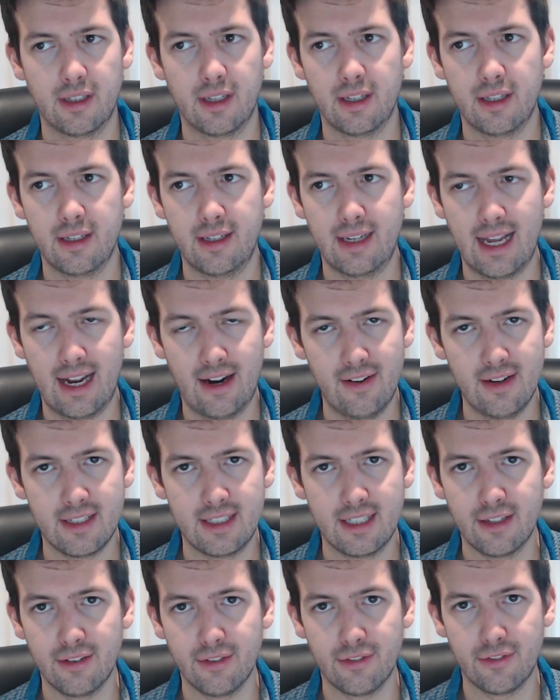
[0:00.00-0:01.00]

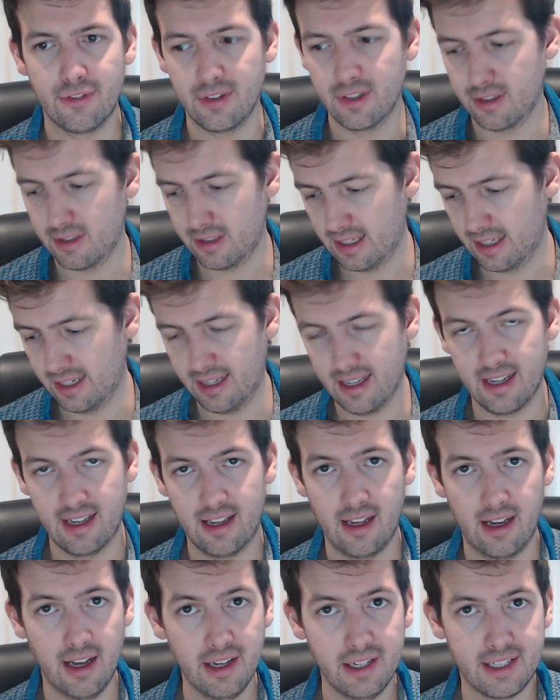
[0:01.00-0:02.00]
narrative for like a
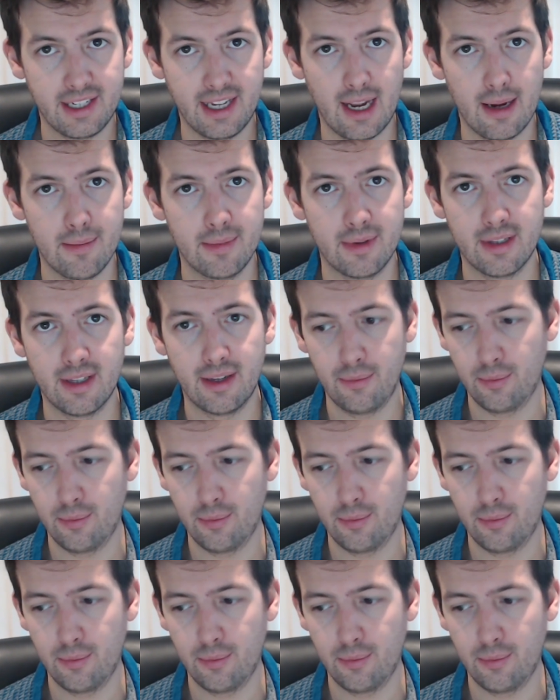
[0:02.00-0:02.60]
card game.